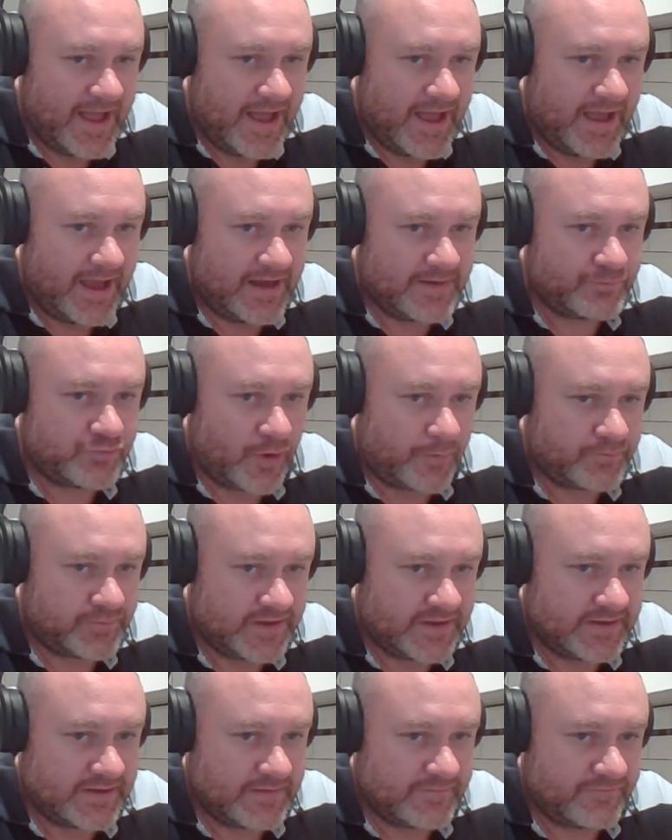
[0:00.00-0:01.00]
and
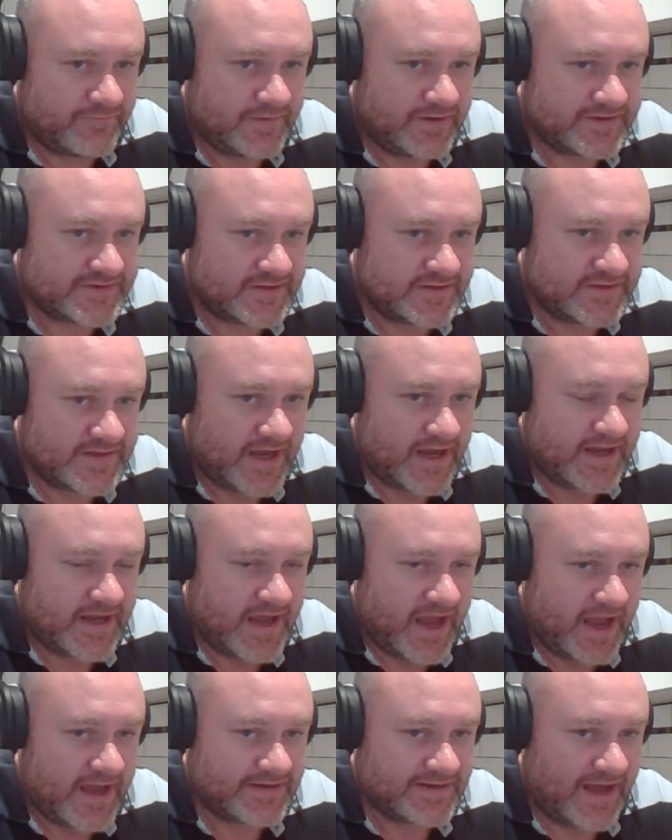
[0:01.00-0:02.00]
promptly finished the day
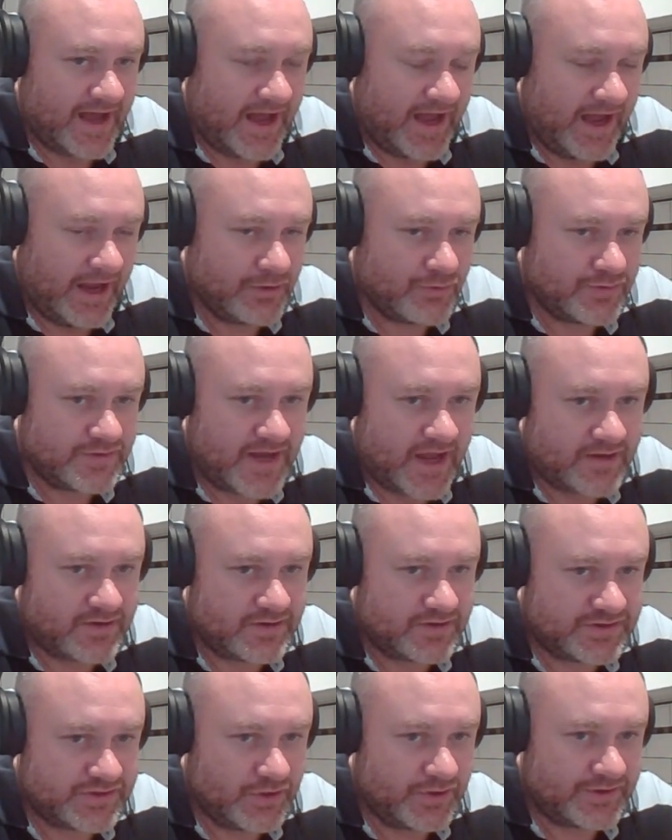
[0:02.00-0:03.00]
at
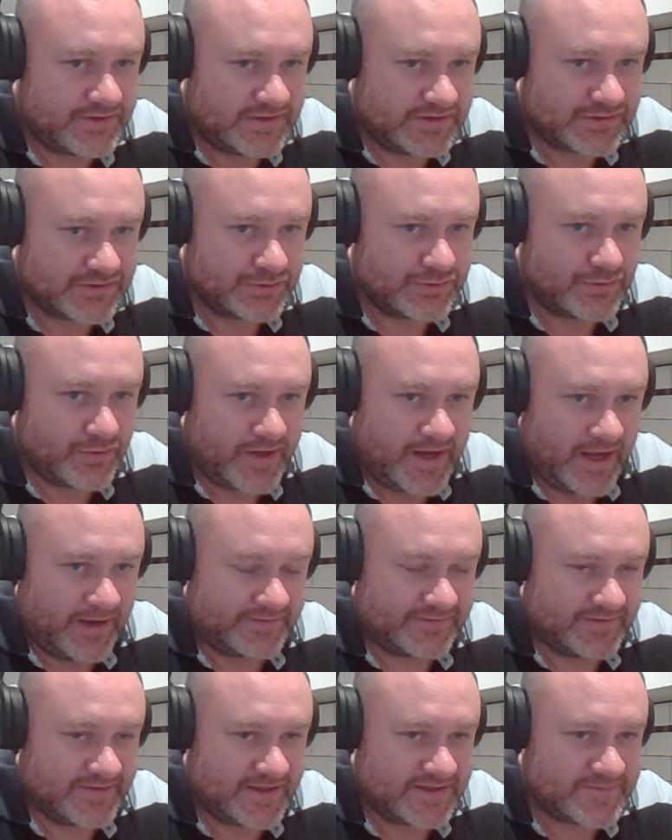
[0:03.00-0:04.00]
132 not
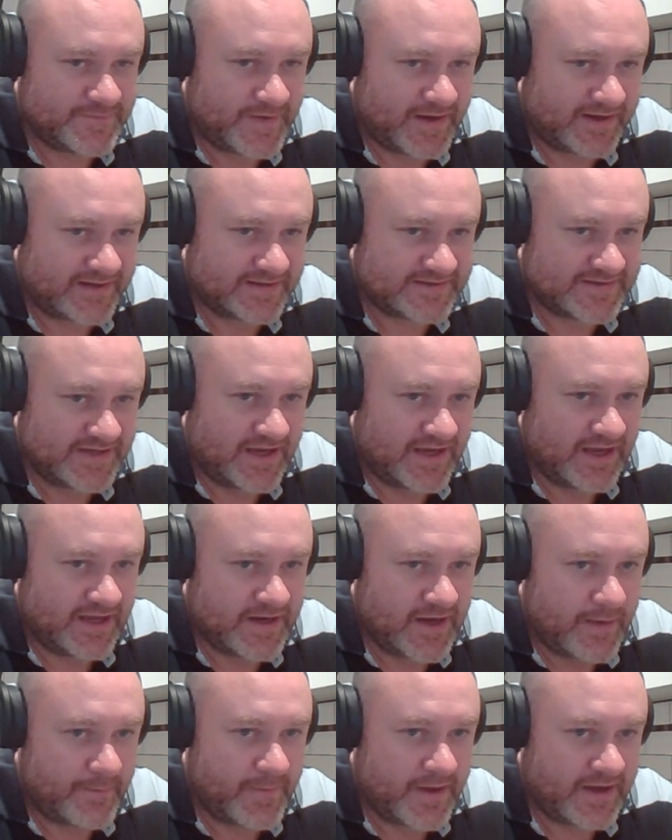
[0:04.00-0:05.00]
out as
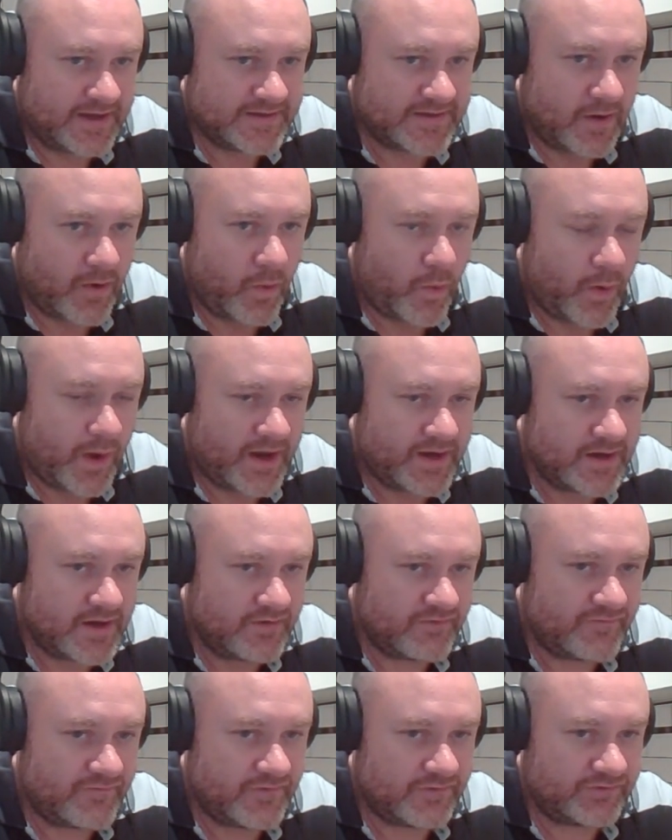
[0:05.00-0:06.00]
Pakistan made 1
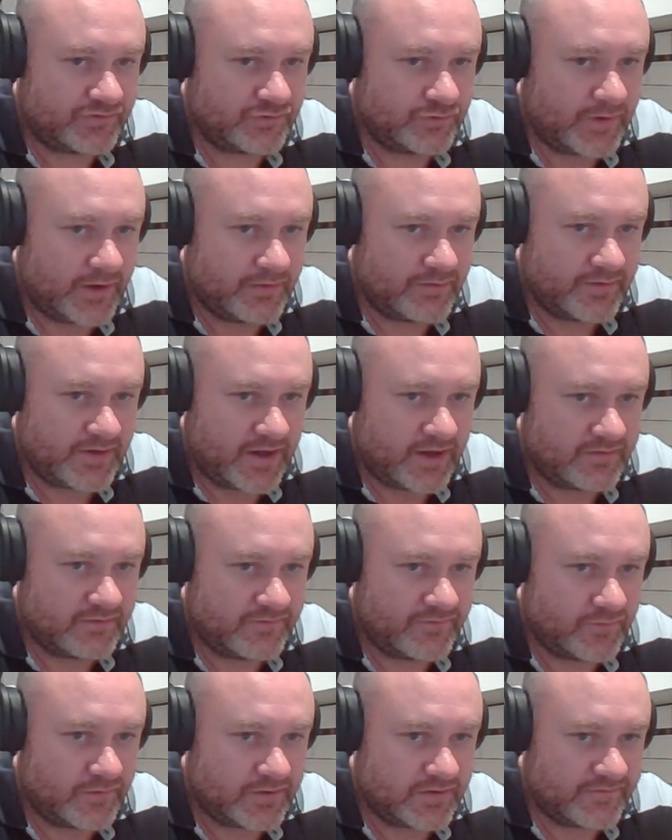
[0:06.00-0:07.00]
for
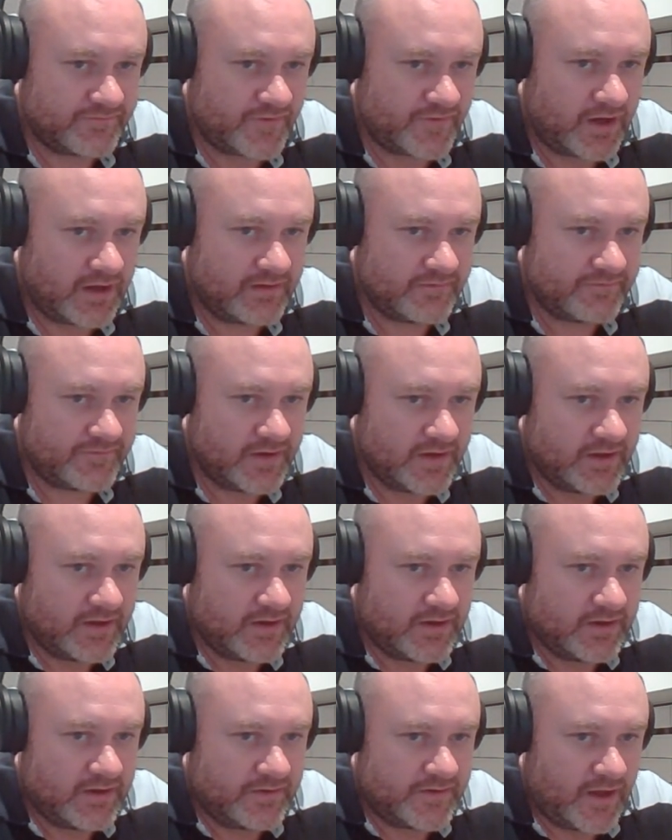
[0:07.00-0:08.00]
245.
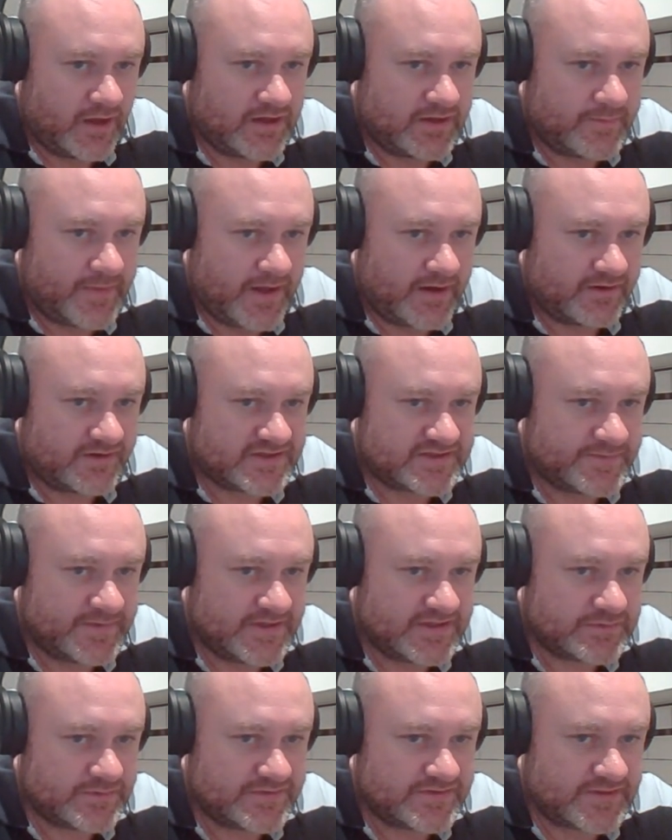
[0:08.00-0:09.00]
The only batter
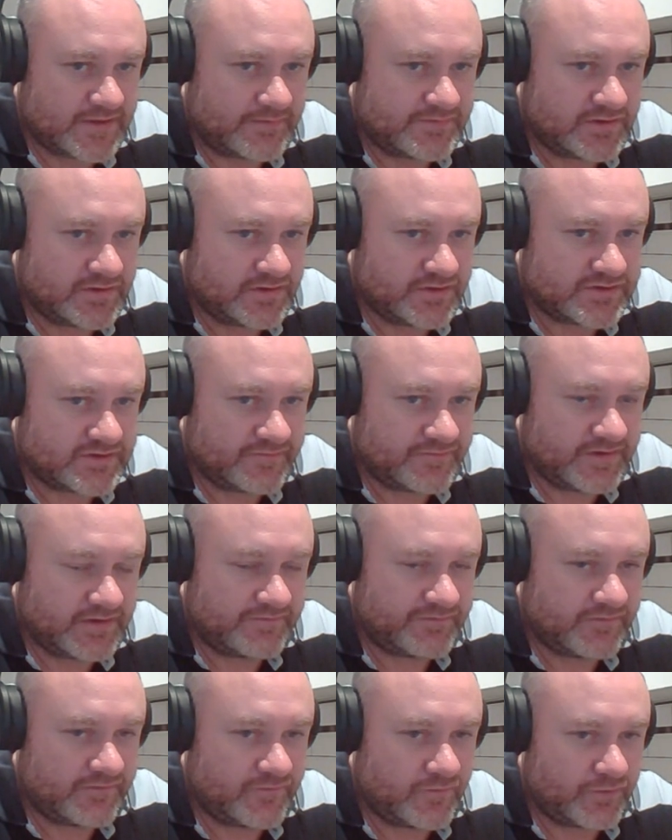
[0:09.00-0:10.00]
dismissed was Abdullah
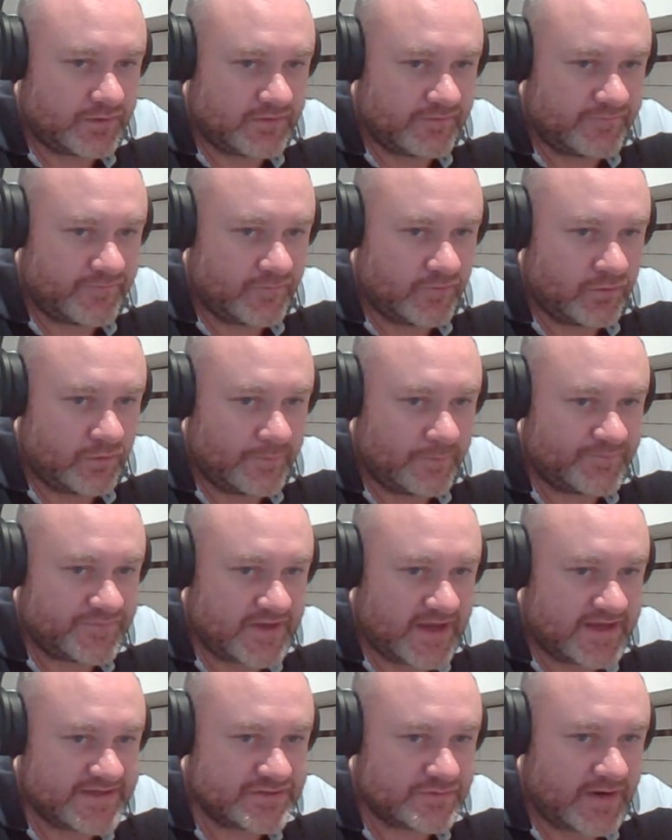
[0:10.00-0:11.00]
Shafiq for 44.
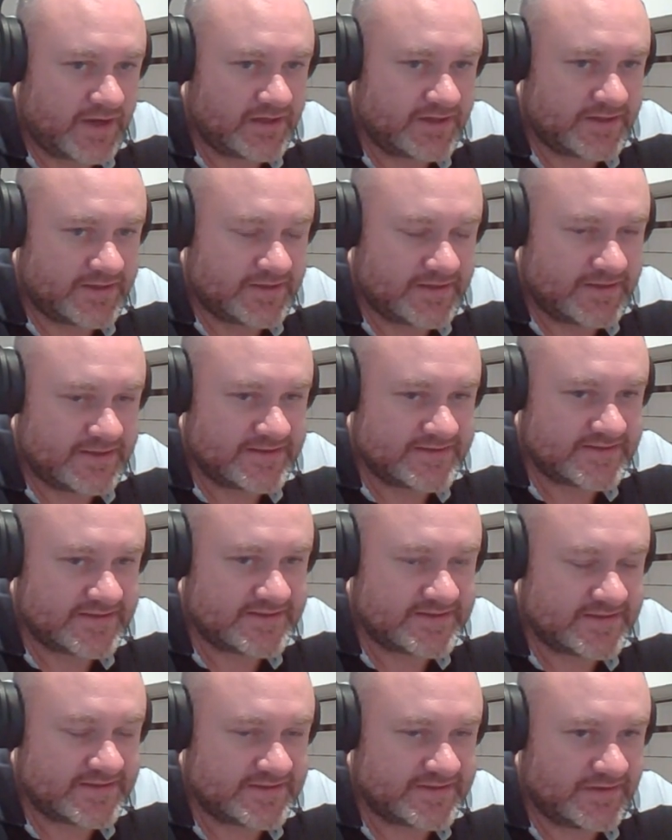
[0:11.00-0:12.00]
Azhar Ali is
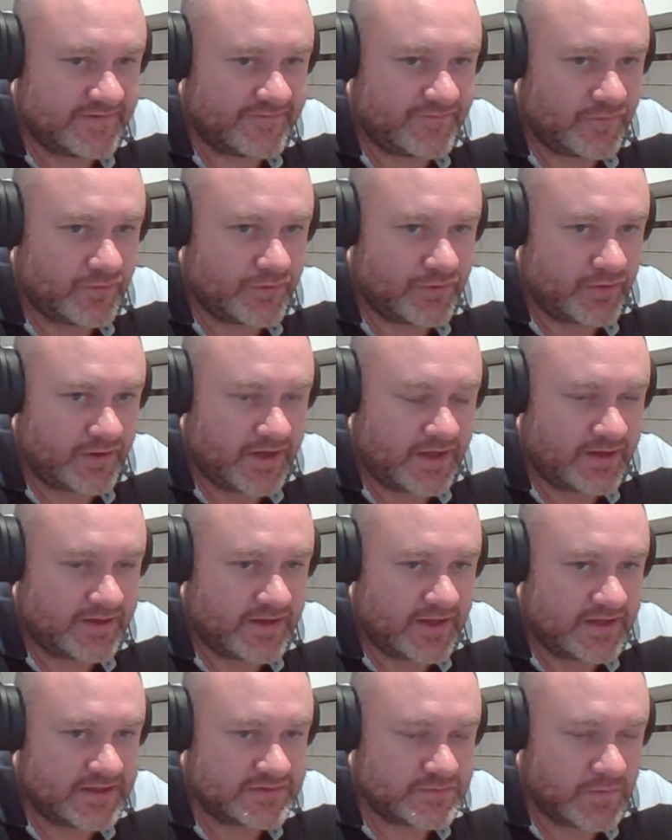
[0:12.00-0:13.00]
64 not out
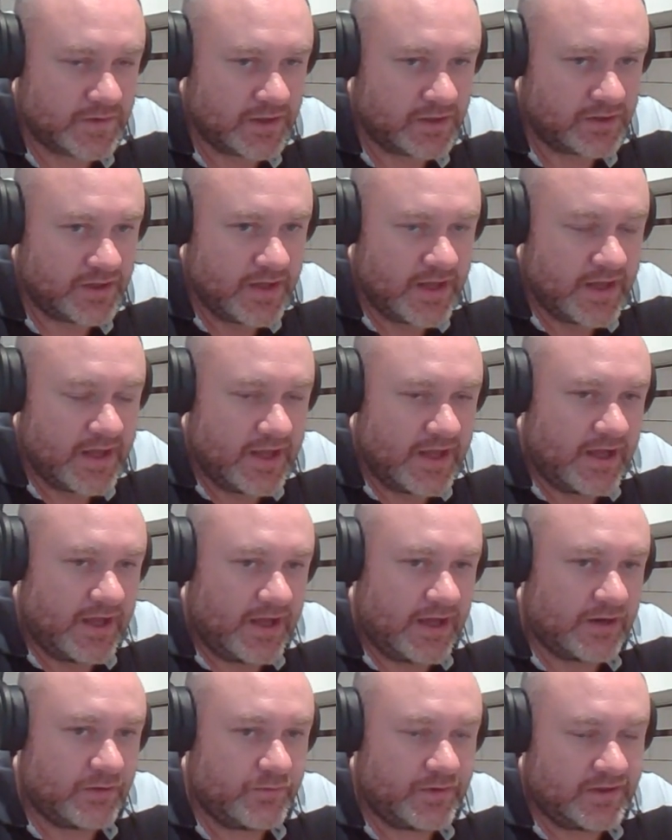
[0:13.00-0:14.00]
as well.
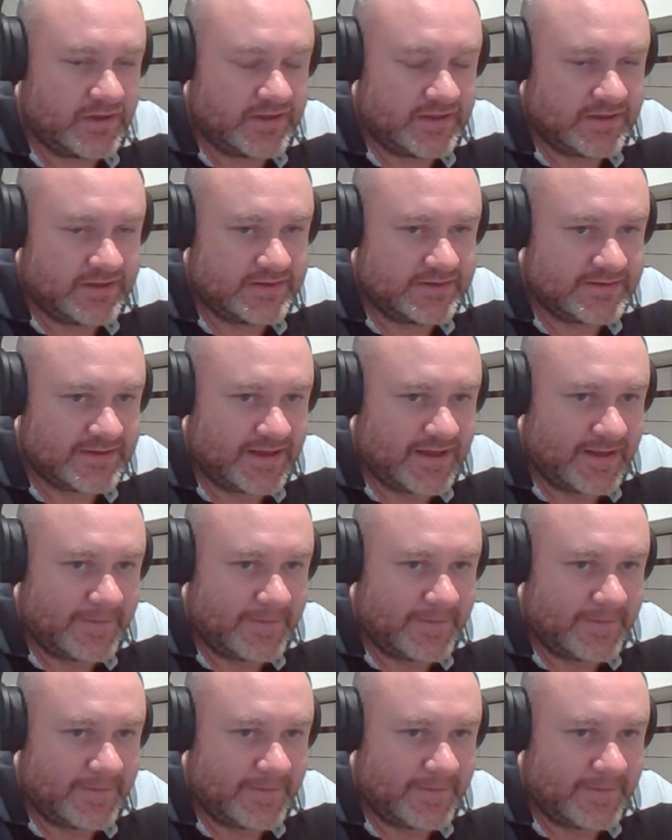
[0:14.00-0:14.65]
A really